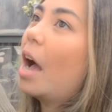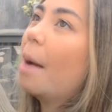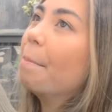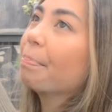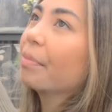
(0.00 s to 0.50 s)

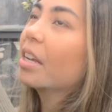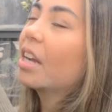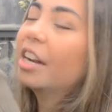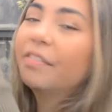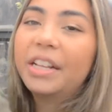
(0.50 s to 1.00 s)

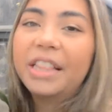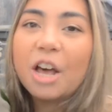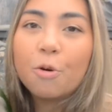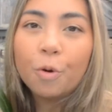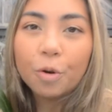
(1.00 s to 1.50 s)
kind of like the
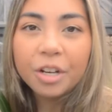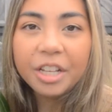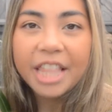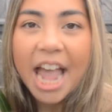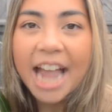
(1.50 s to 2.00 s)
hook,
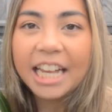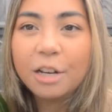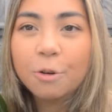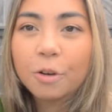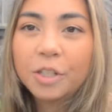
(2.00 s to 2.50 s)
the hanging
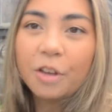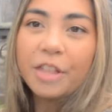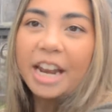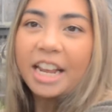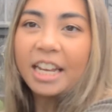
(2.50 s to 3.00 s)
hook, so
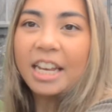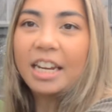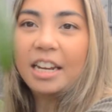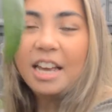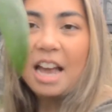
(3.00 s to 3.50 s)
that it can